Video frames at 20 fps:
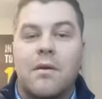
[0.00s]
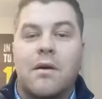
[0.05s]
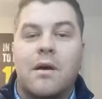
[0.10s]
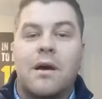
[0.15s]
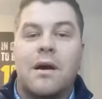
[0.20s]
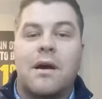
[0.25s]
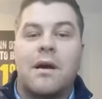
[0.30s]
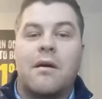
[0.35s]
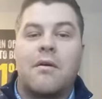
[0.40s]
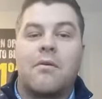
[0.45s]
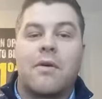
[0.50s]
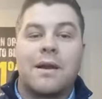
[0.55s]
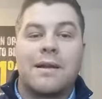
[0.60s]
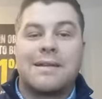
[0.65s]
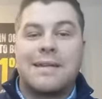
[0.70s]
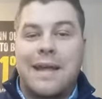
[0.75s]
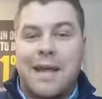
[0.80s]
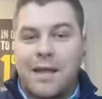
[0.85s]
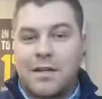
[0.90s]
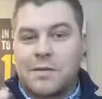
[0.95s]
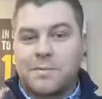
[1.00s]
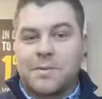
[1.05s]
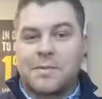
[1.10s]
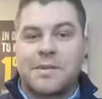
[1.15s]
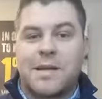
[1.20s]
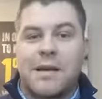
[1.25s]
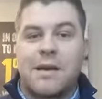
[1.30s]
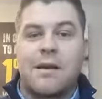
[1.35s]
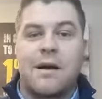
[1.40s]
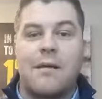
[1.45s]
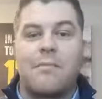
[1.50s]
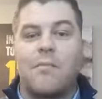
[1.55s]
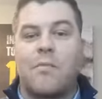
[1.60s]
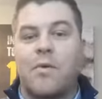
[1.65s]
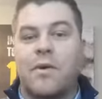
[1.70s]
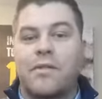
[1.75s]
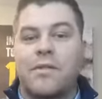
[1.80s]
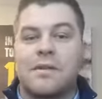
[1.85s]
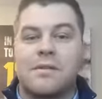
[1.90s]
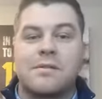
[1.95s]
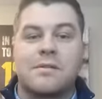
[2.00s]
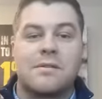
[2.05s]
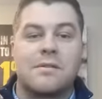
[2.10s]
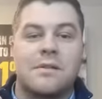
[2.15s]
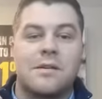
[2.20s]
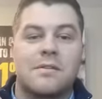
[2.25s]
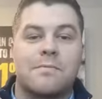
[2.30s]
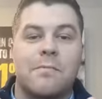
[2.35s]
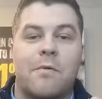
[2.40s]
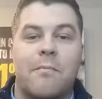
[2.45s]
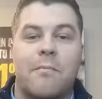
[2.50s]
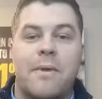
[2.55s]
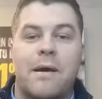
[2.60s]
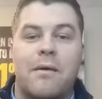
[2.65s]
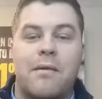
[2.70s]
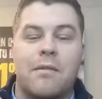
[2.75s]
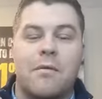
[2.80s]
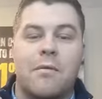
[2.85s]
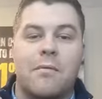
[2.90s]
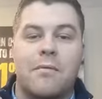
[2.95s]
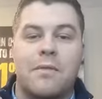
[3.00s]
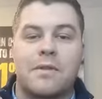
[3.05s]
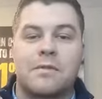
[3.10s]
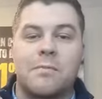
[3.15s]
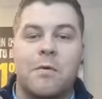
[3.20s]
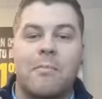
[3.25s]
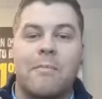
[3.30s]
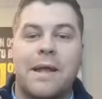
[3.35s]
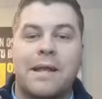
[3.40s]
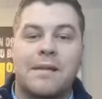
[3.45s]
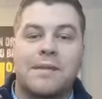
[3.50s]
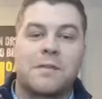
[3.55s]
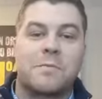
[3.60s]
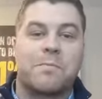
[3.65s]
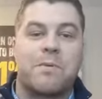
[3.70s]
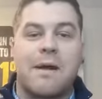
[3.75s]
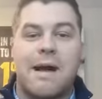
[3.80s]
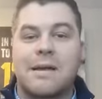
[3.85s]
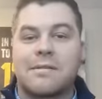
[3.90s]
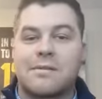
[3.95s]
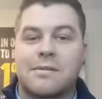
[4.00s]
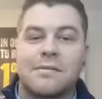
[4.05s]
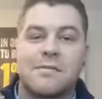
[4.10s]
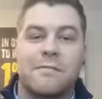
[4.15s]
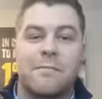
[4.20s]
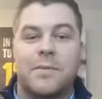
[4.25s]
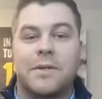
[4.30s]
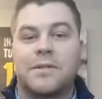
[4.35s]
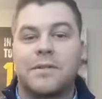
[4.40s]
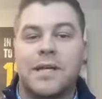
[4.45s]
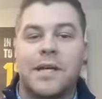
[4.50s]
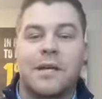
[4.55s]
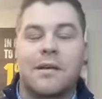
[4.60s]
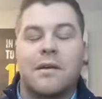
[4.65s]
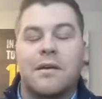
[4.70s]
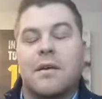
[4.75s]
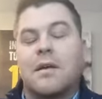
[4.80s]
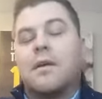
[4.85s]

or intangibles that come with this momentous process of building